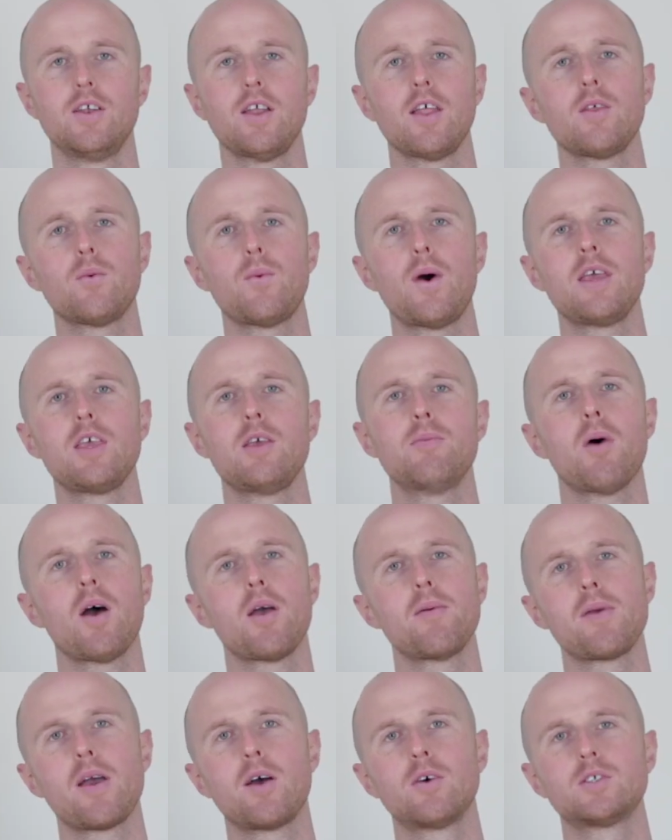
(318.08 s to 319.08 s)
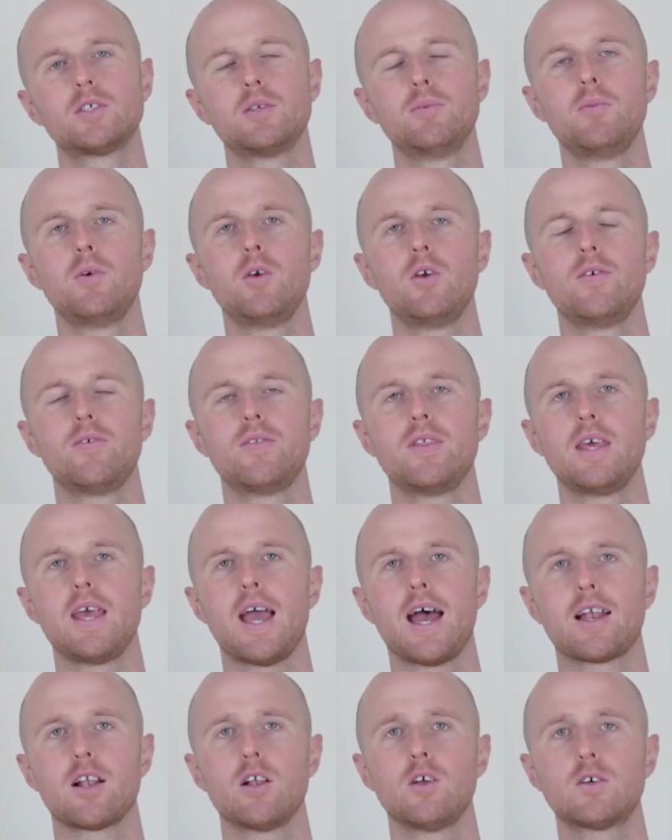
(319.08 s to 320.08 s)
Another way you might be able to move
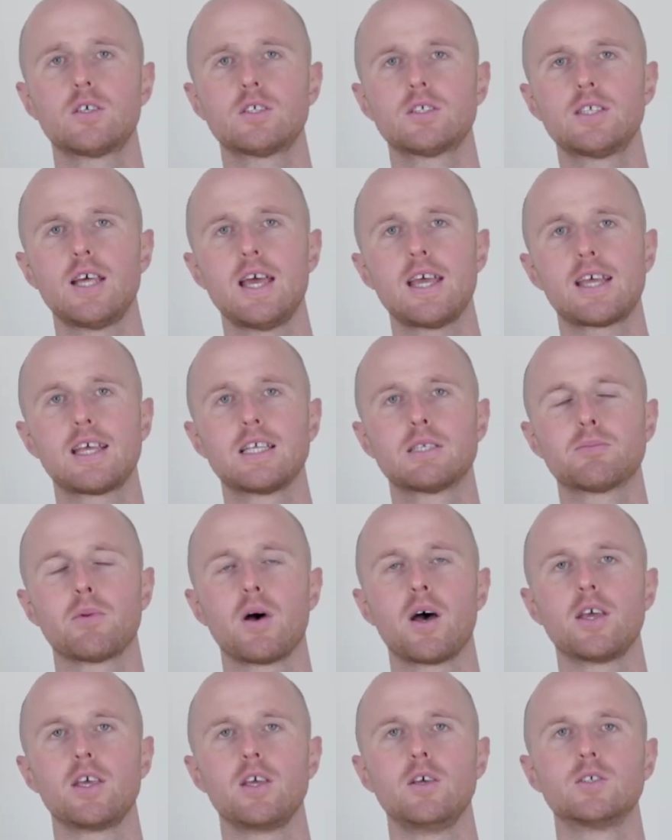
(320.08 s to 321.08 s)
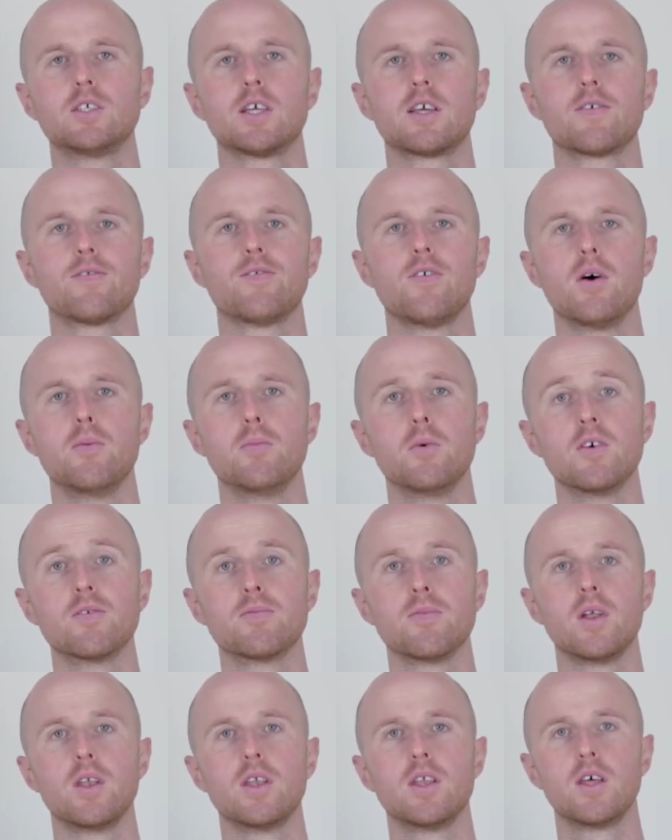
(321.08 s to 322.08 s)
the analog stick is by using foot
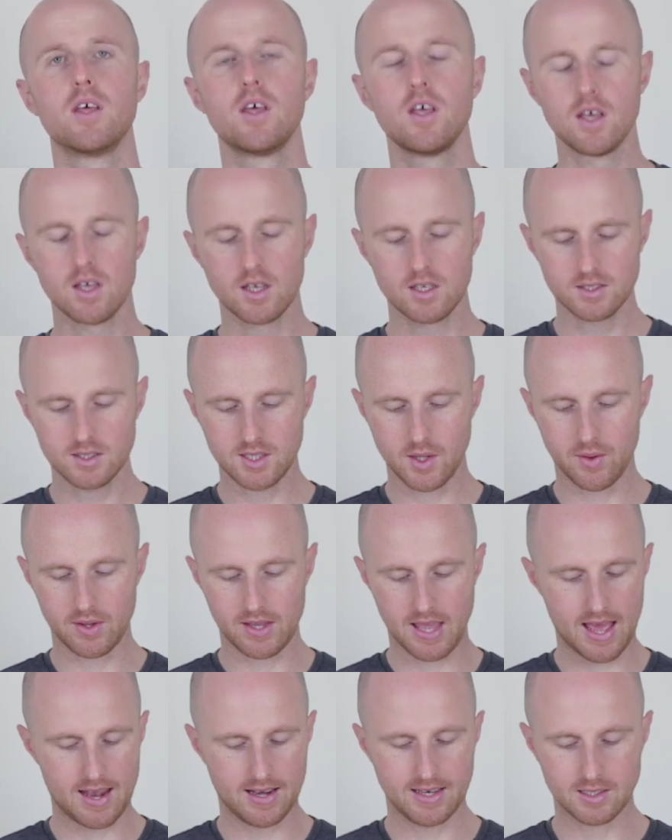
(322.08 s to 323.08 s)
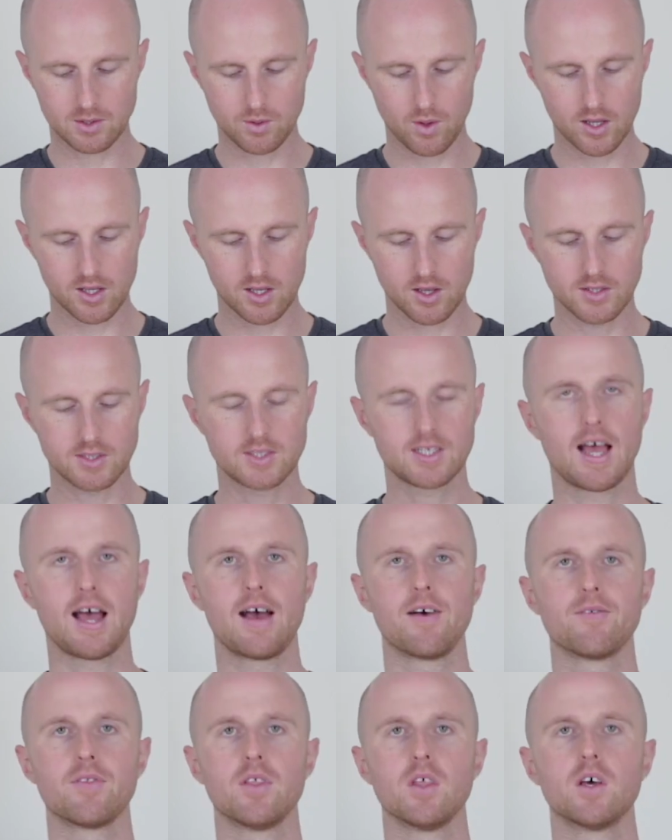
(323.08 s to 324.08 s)
movement. So again, it's quite good to
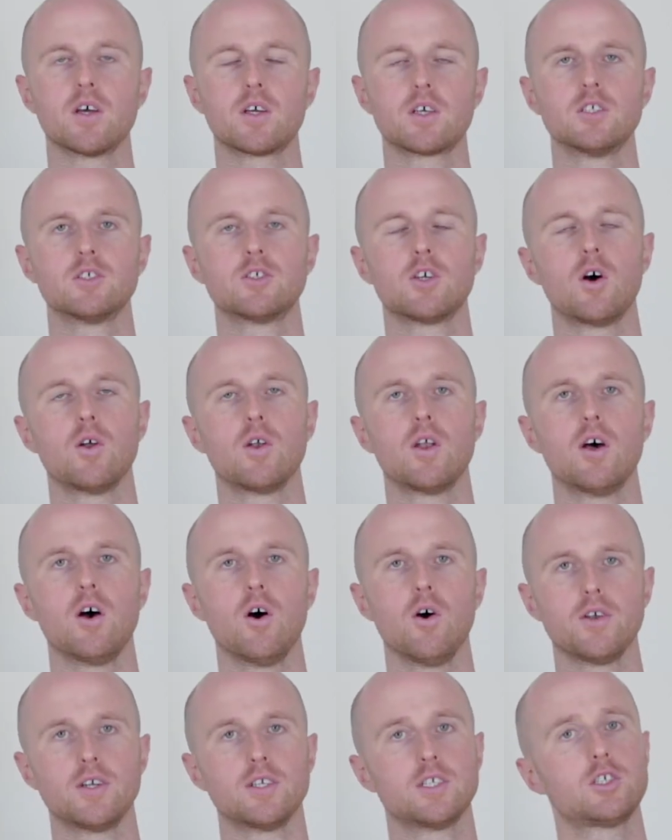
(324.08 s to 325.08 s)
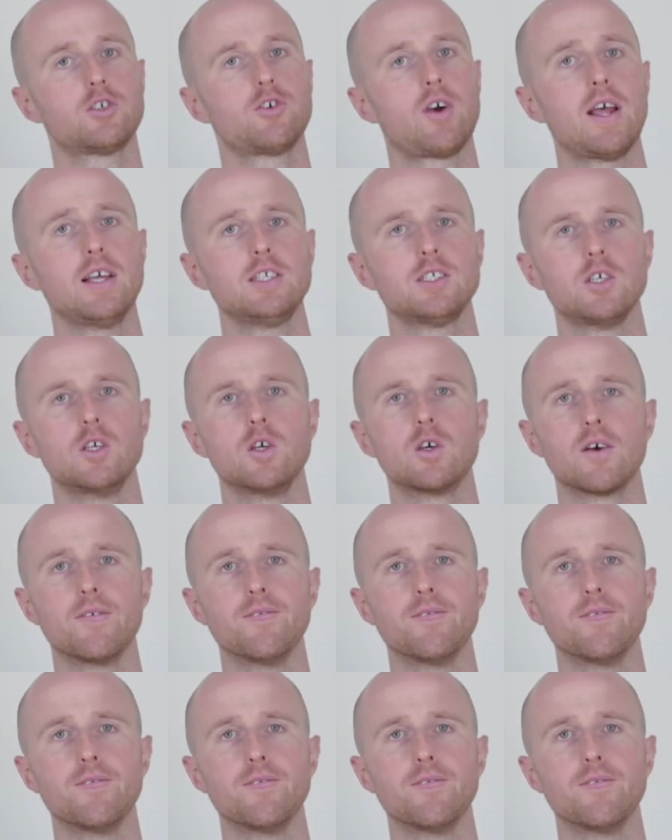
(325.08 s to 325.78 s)
have the controller on a tray so you